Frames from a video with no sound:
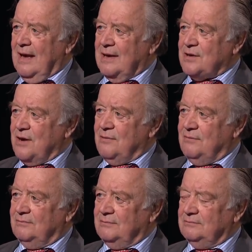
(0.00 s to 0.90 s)
So
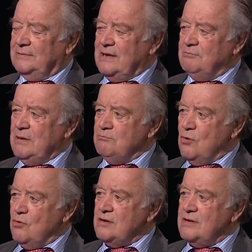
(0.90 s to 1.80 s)

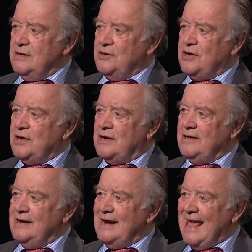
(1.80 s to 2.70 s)
more urgently
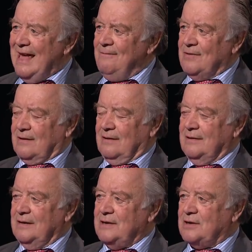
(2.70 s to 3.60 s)
than ever
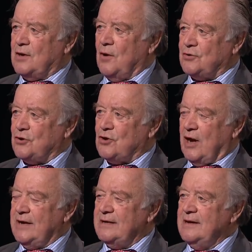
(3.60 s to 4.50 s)
need to
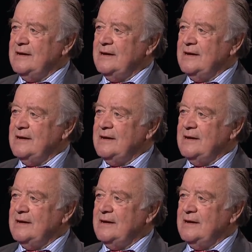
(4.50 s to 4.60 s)
concentrate